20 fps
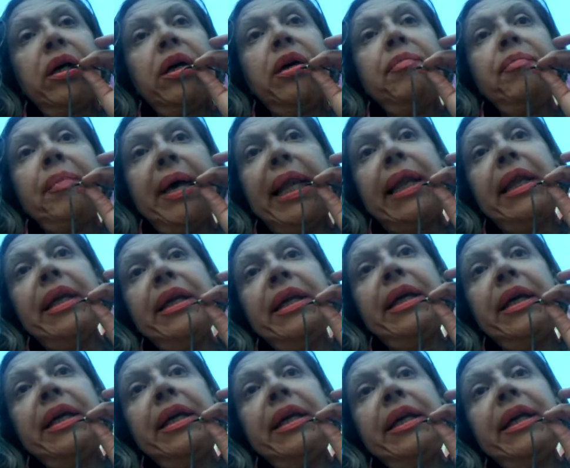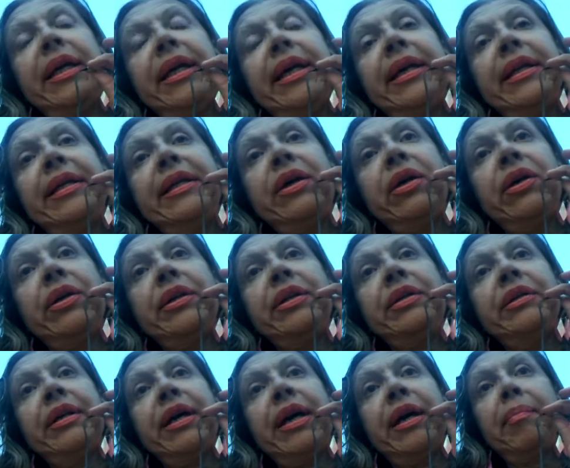melanin and
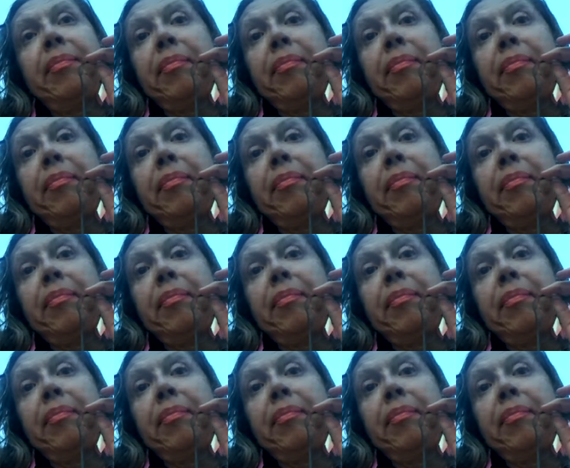on